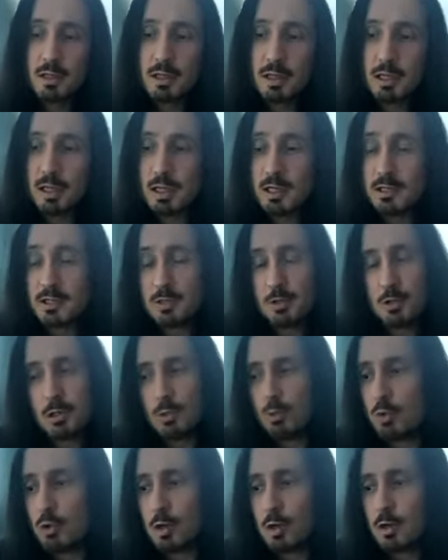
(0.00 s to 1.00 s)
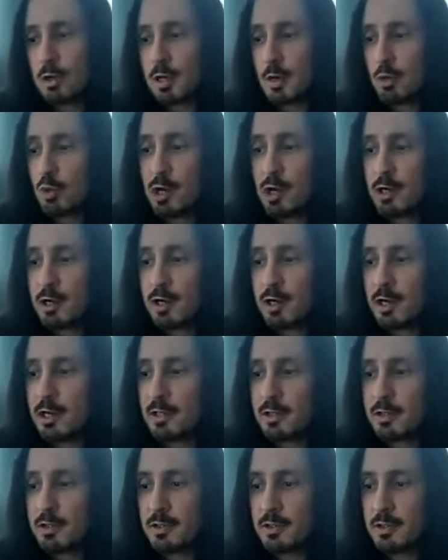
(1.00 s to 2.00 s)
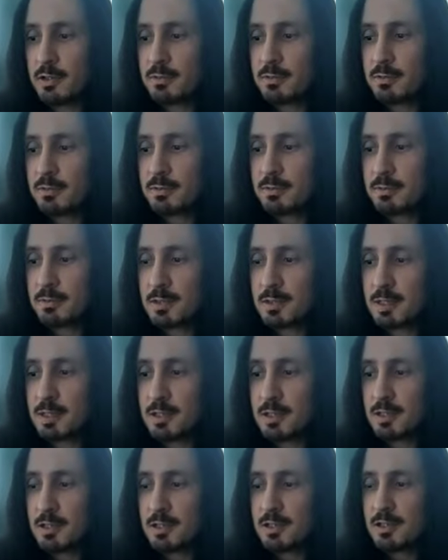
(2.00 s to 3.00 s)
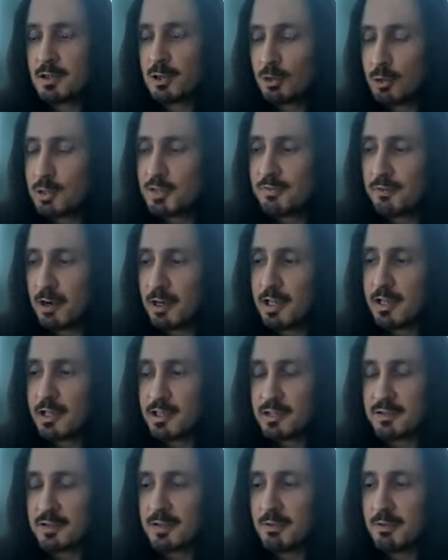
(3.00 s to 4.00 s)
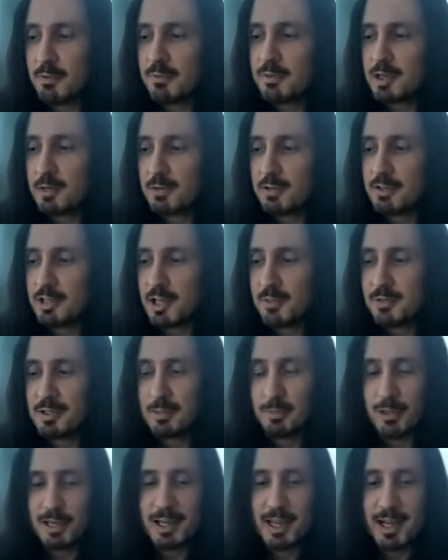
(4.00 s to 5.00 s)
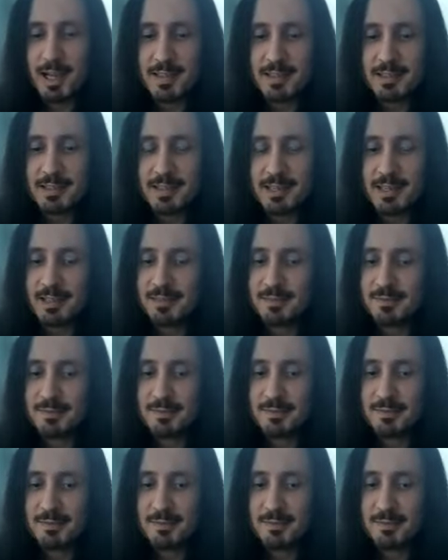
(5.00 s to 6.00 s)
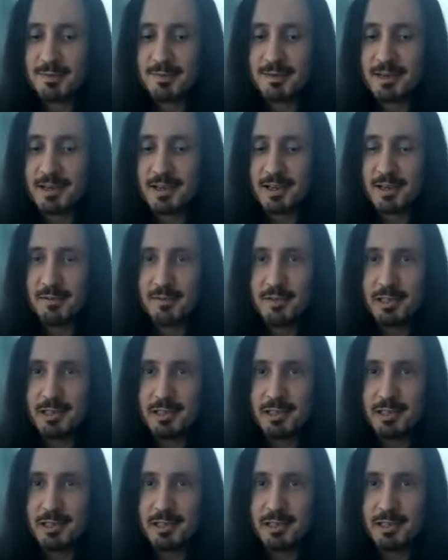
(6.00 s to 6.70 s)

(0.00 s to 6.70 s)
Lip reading: Soilwork, and whatnot. It's always funny because every time somebody asks that, they kind of